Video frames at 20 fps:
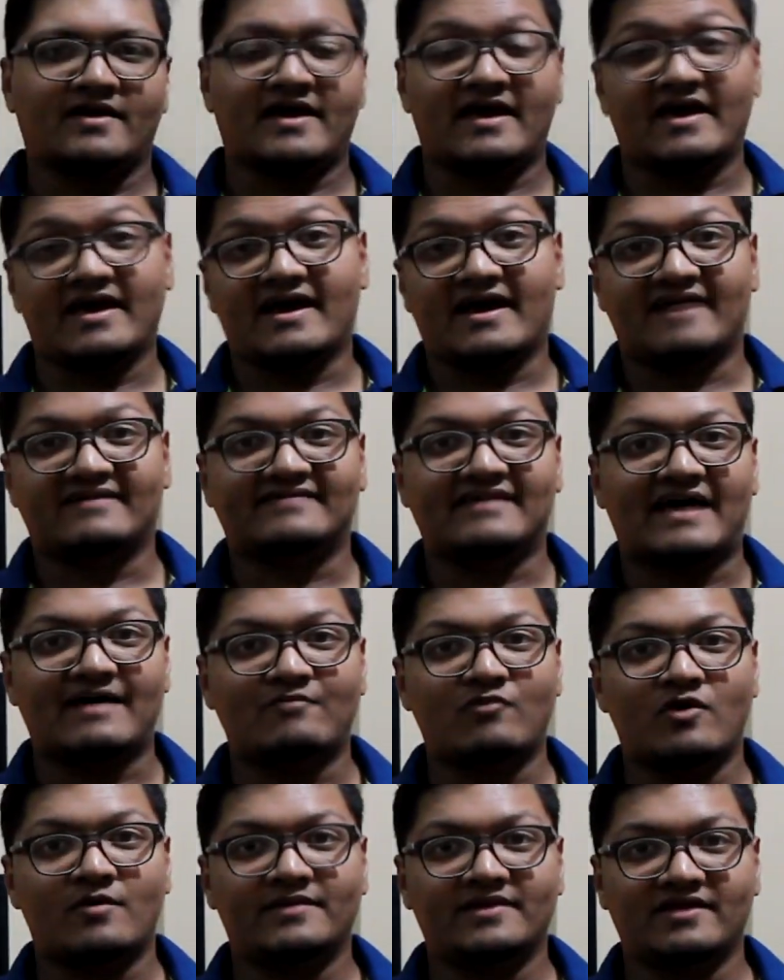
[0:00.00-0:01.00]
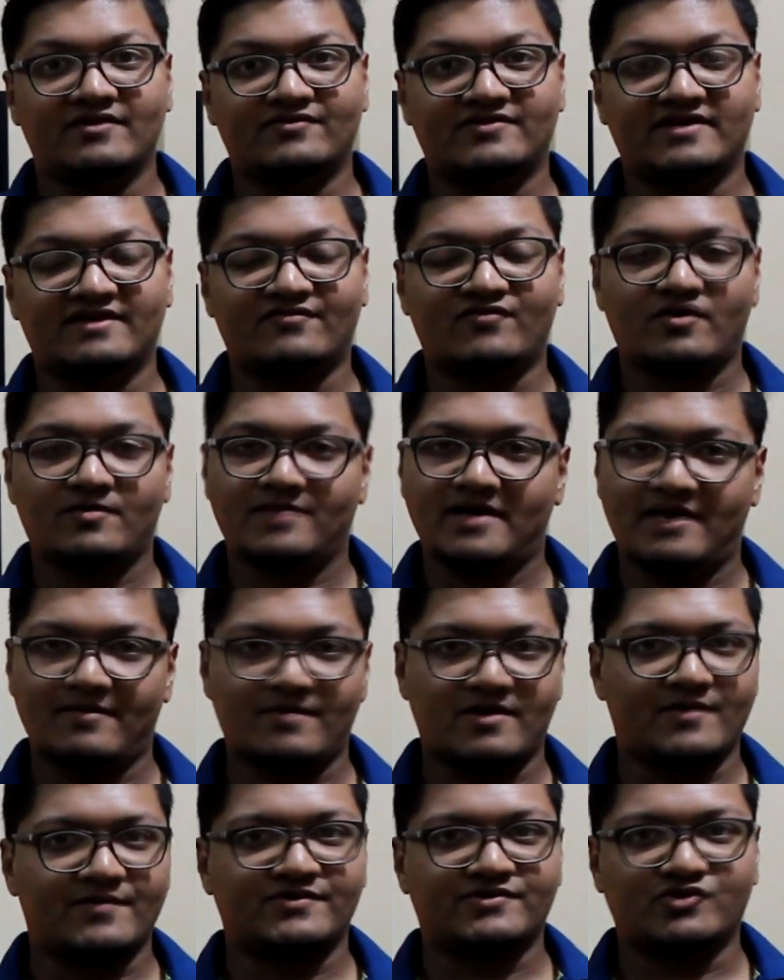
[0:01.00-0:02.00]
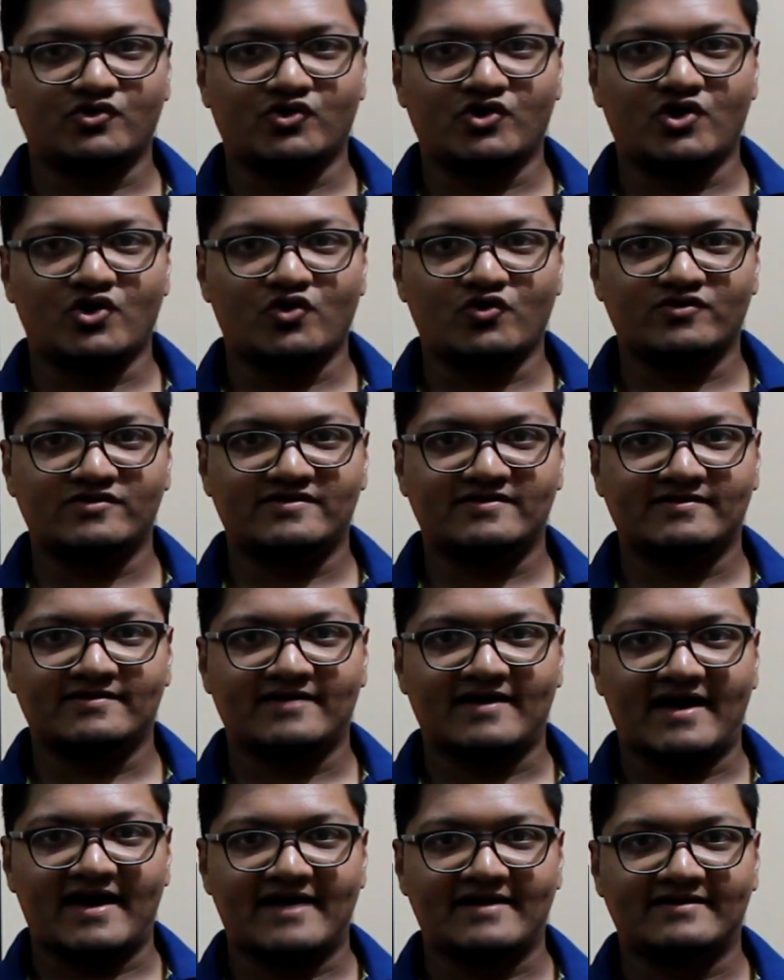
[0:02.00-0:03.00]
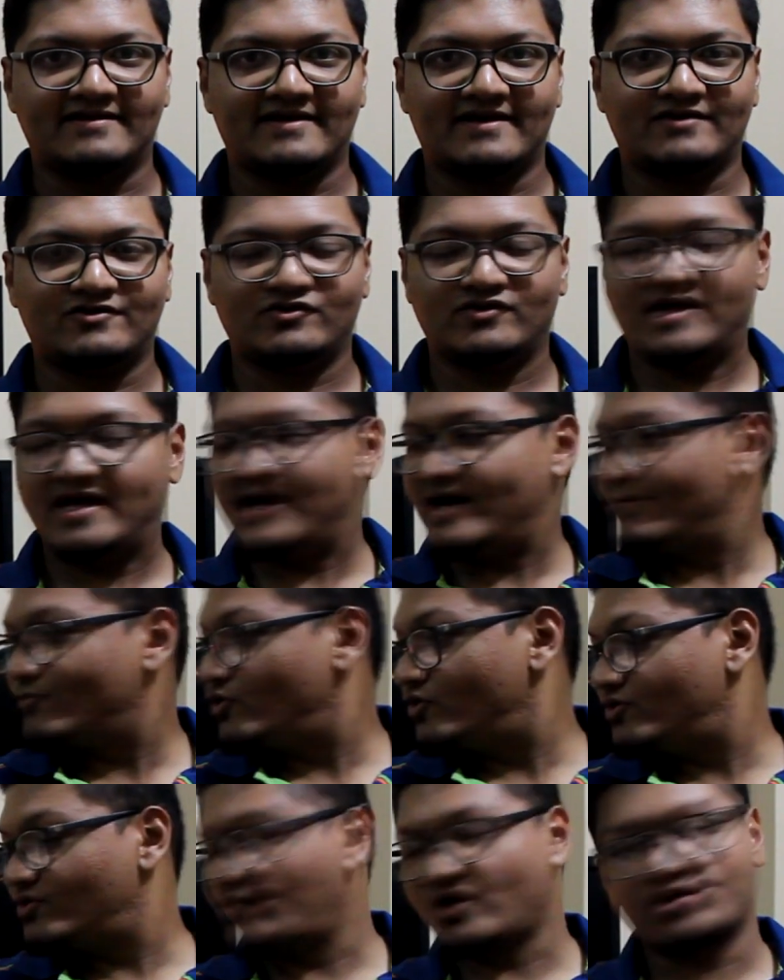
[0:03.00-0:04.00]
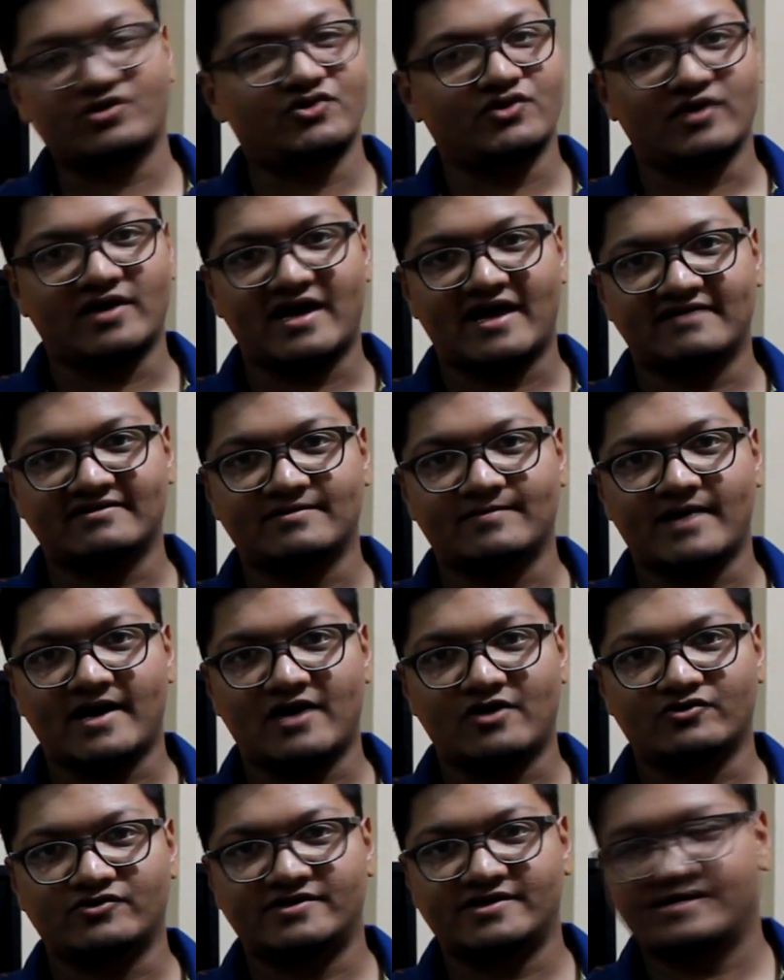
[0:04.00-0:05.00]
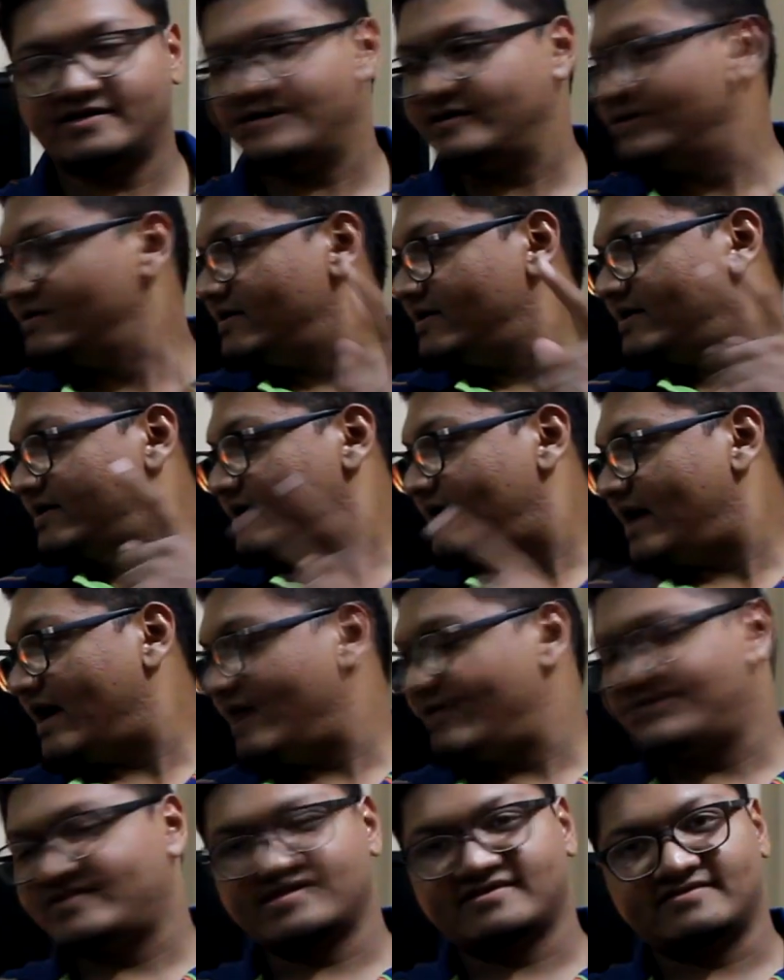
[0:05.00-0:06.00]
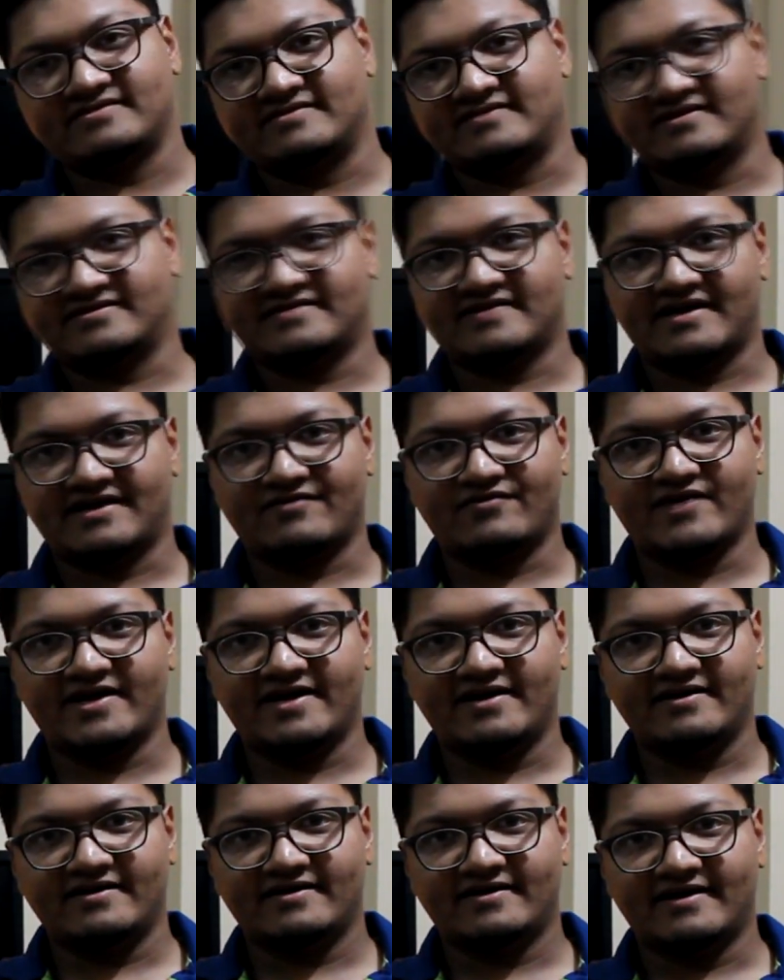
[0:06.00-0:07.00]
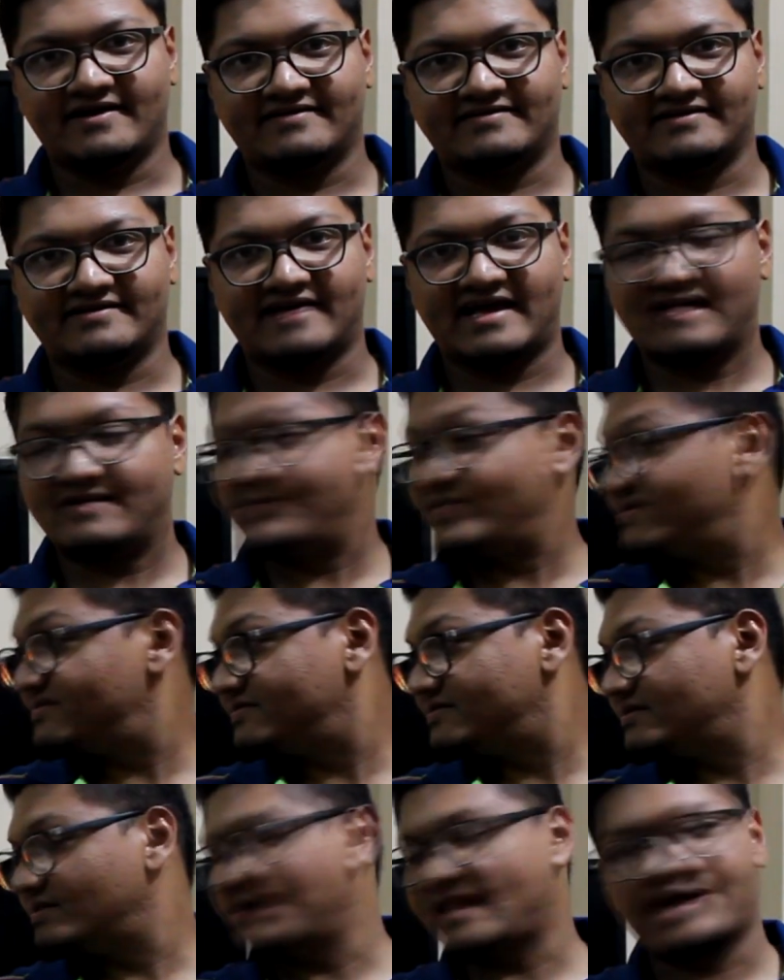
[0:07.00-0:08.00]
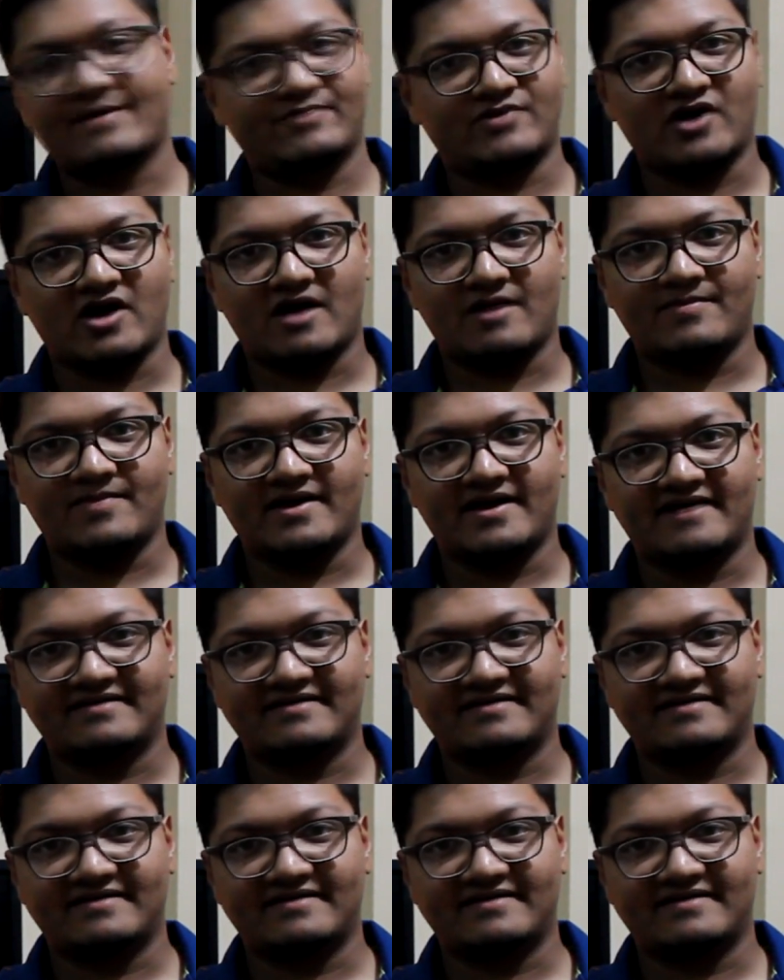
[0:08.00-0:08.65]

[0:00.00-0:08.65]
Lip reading: Hey guys, I'm M.hanif from GAMEGRIM Studios, and today I'm going to talk to you guys about M6600. It's a Dell Precision laptop.